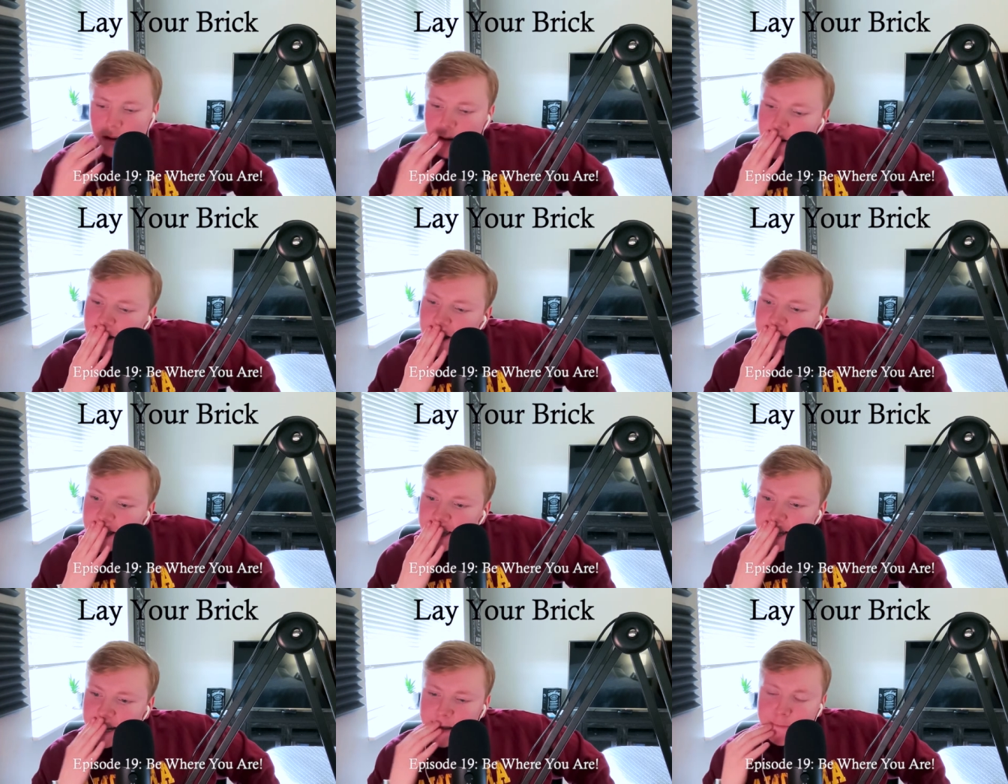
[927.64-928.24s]

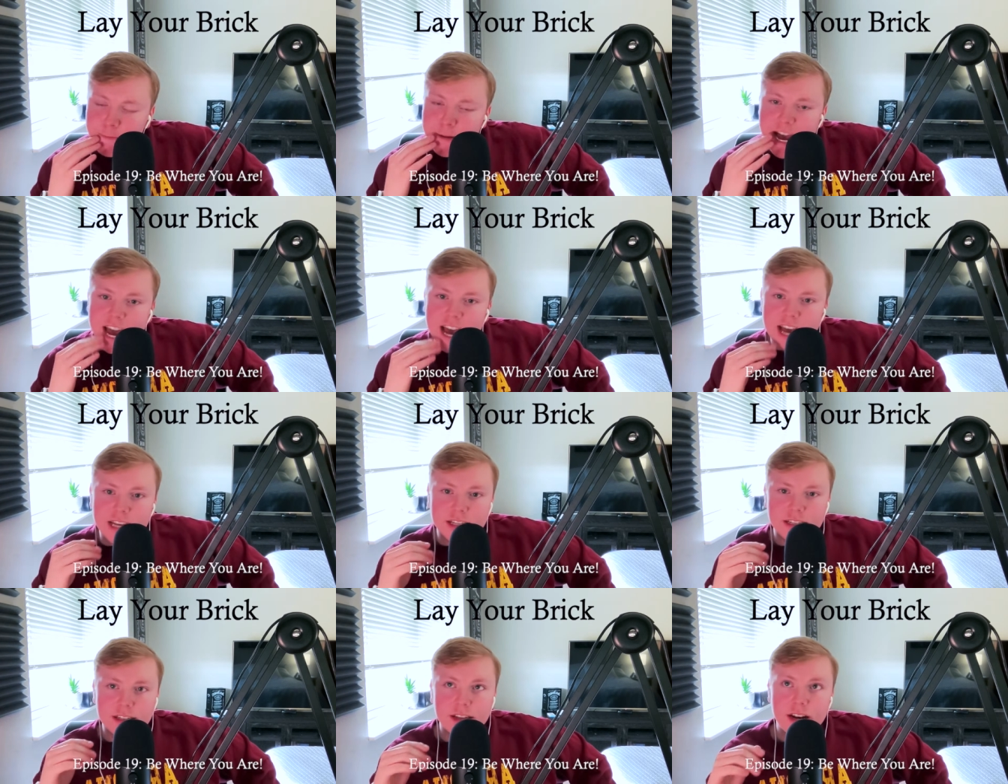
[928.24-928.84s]
And then he
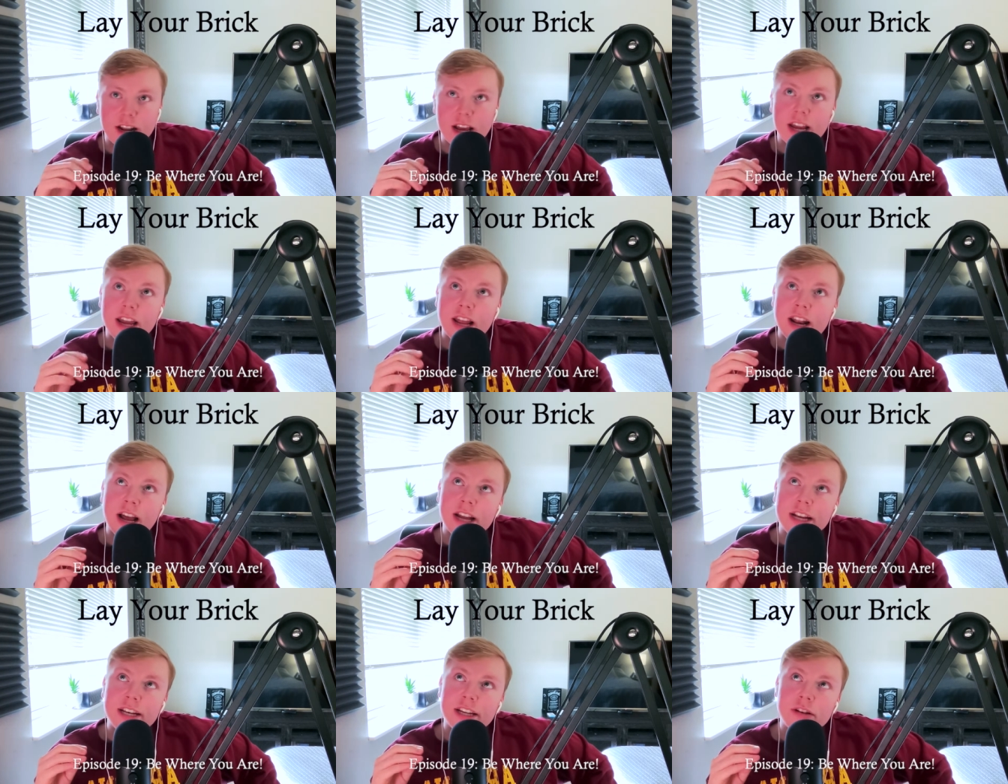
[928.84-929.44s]
passed, and I and
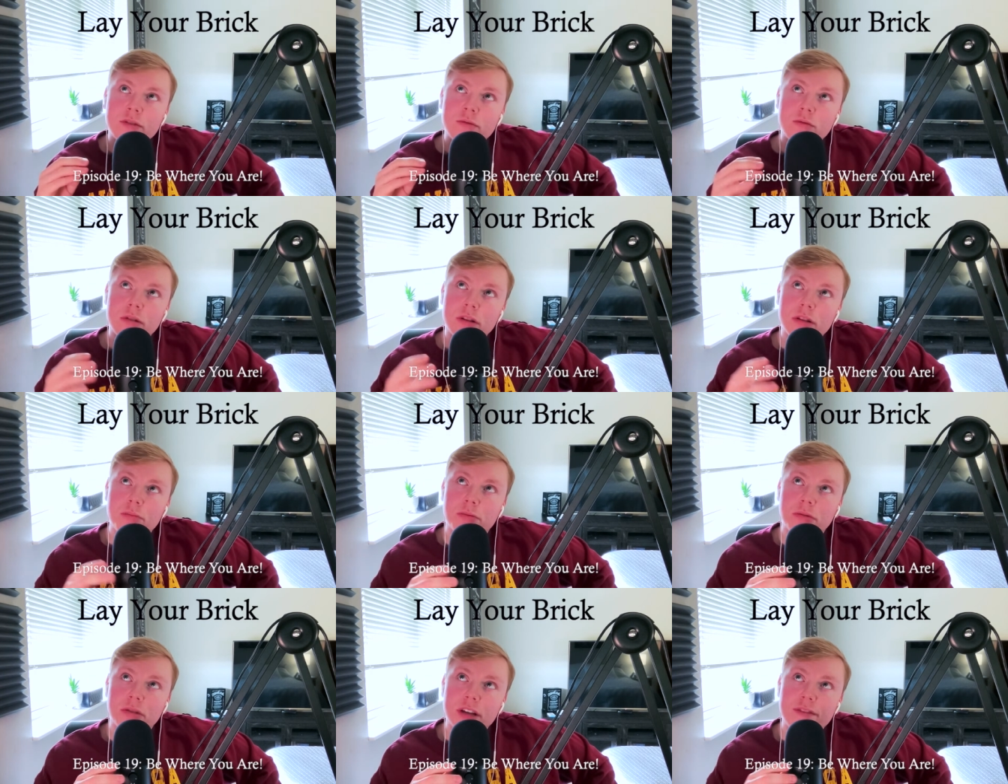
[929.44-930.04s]
I didn't really
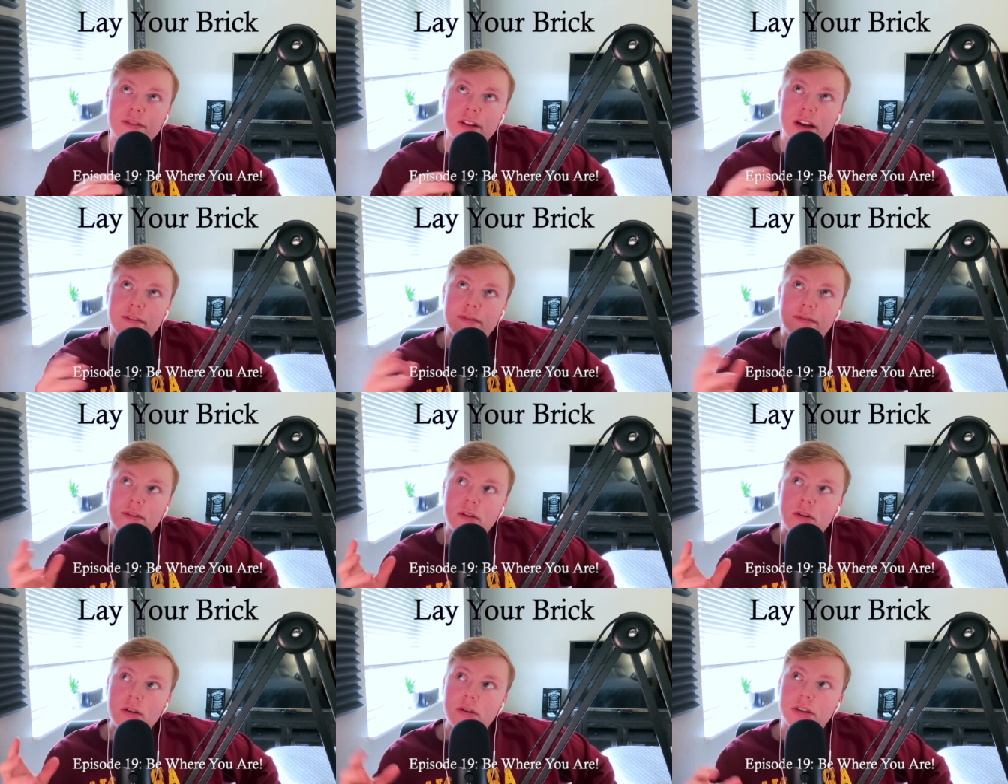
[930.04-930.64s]
believe it at
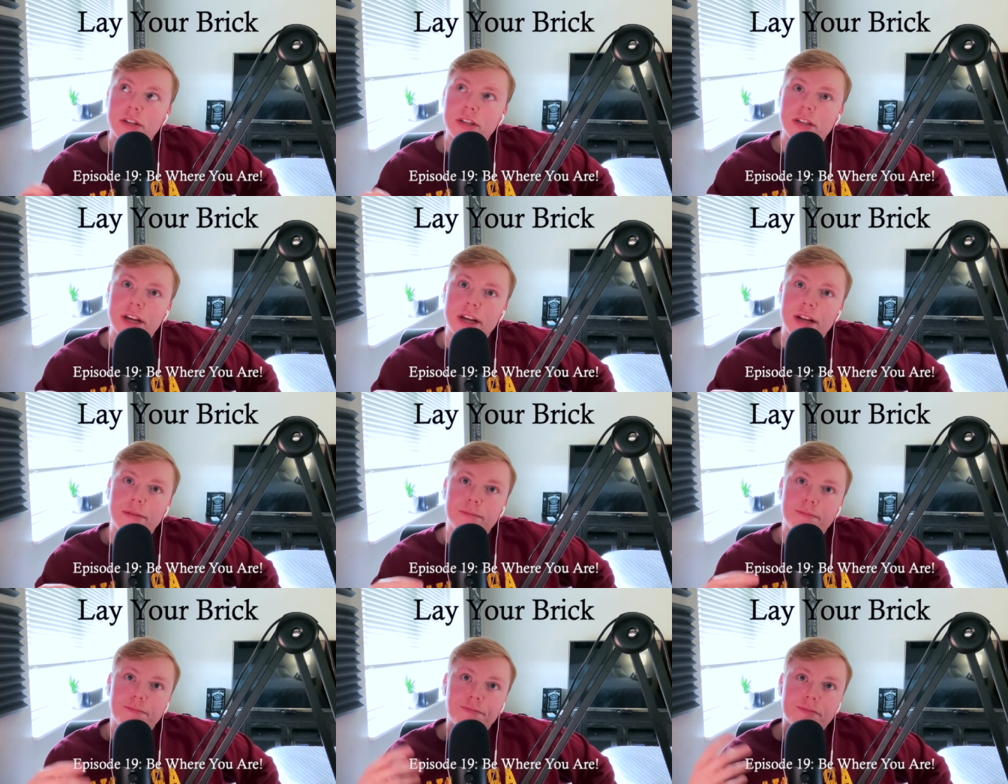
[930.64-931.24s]
first,
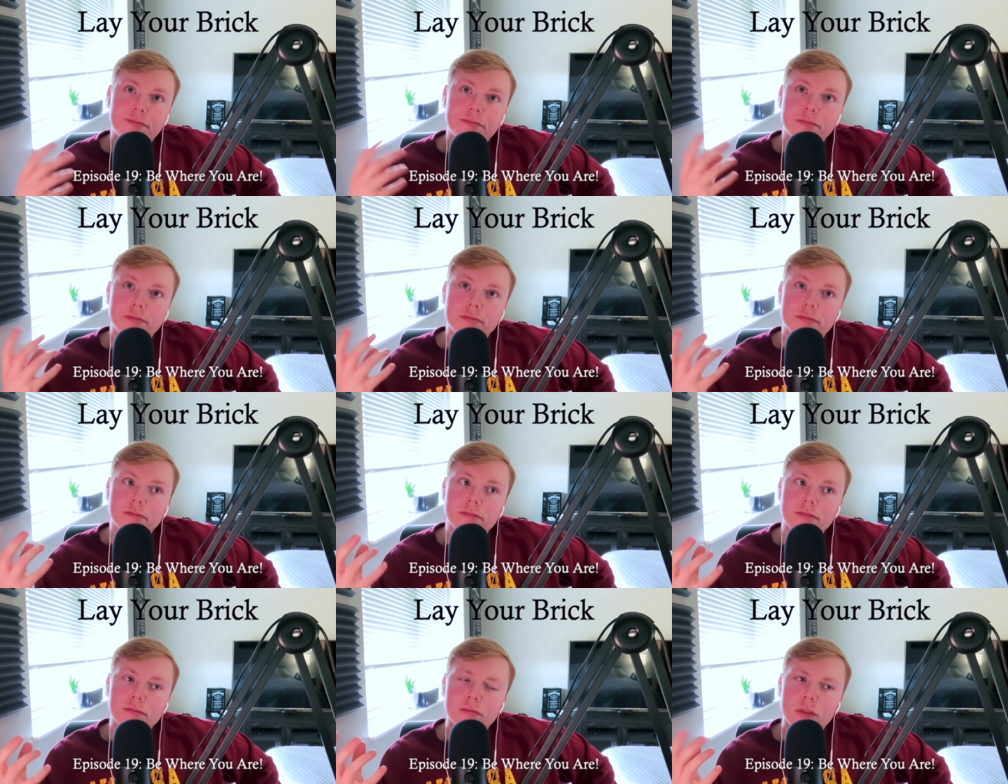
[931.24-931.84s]
and
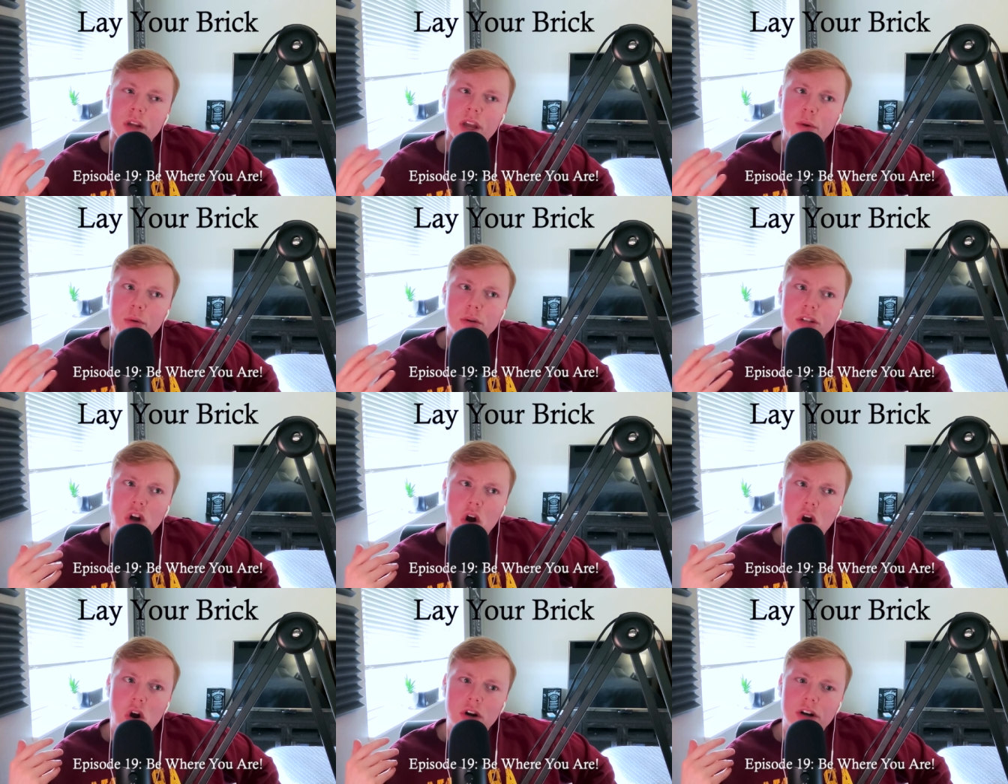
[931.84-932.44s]
it was
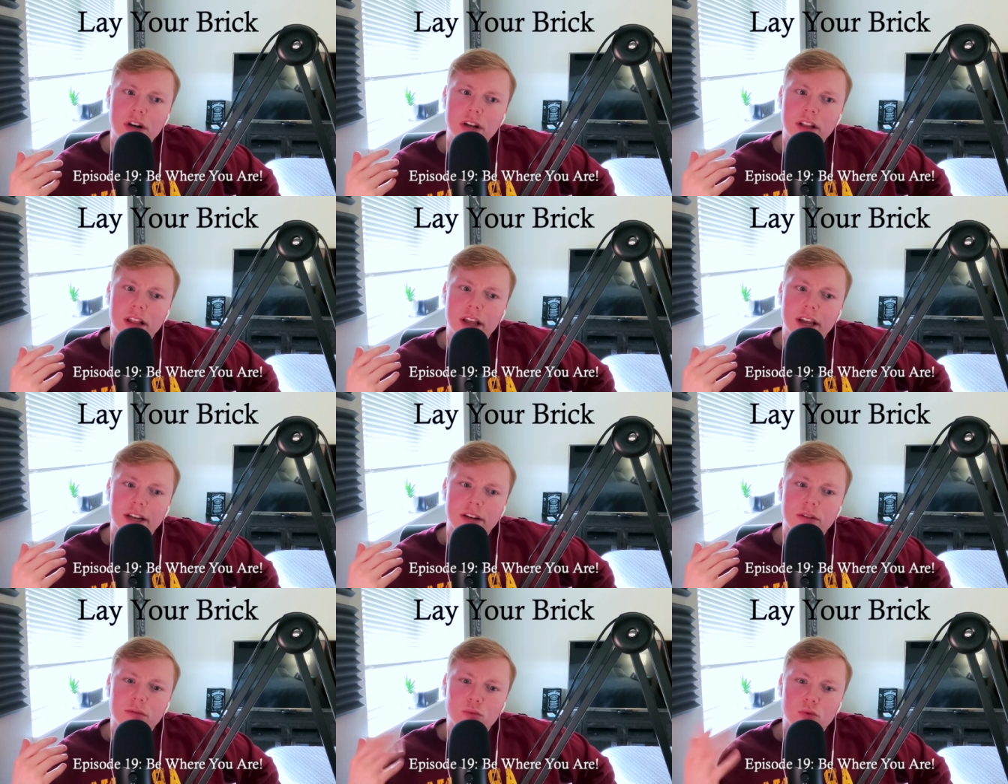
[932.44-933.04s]
hard to
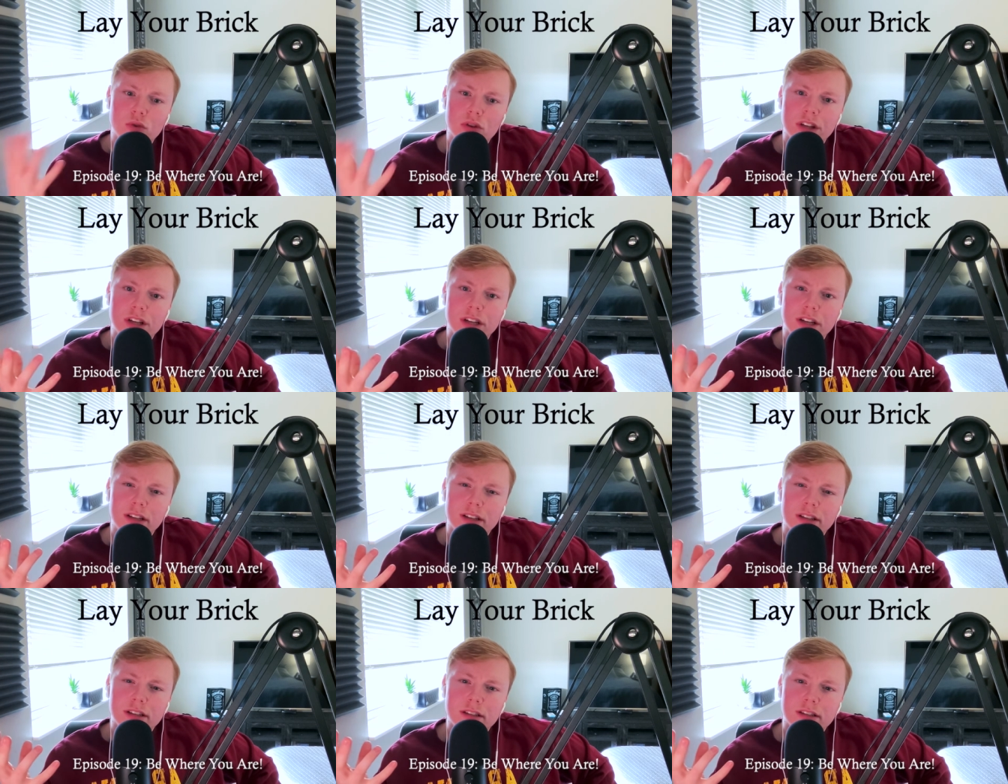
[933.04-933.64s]
like
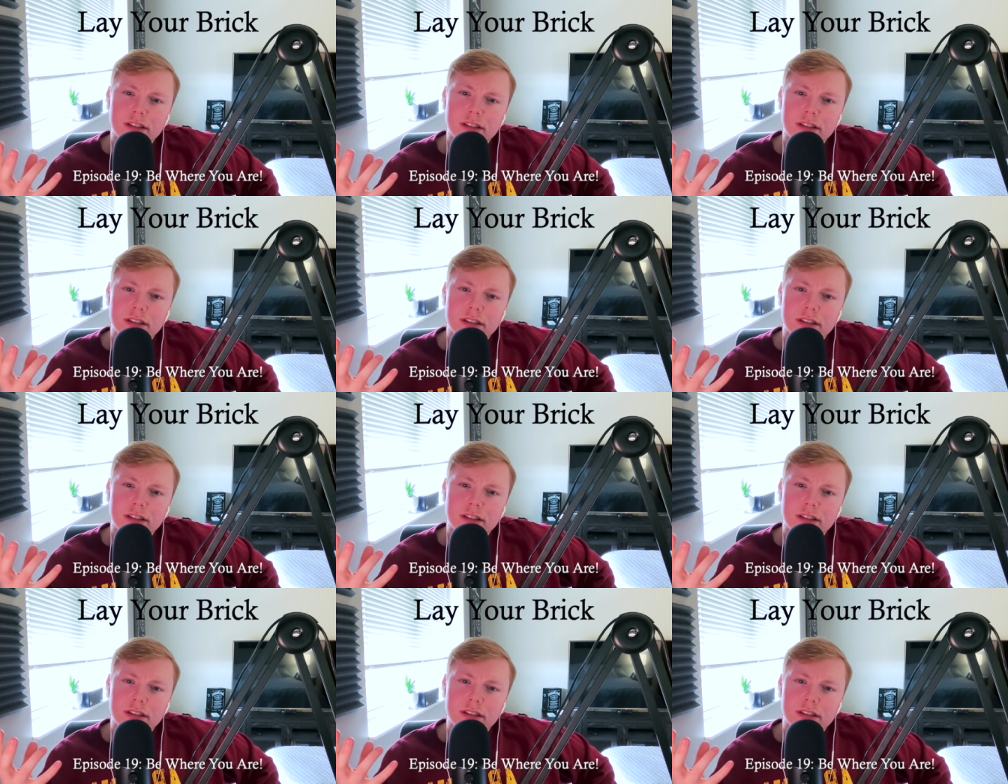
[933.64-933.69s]
really